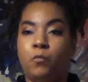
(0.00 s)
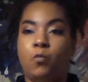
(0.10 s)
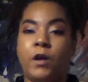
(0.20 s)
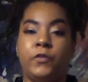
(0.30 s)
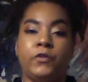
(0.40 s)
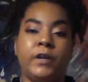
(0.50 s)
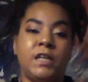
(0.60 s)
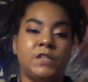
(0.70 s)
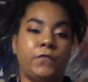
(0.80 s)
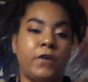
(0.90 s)
whether
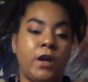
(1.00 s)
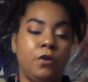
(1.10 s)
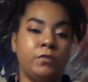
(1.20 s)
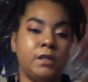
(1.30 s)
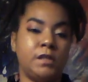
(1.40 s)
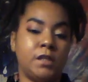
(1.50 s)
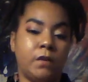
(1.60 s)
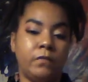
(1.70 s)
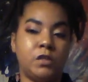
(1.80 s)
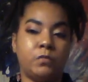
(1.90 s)
it's for health and
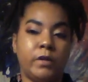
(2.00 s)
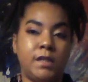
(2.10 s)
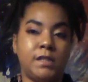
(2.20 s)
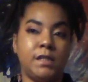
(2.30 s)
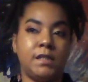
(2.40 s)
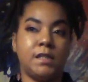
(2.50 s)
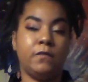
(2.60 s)
service reasons,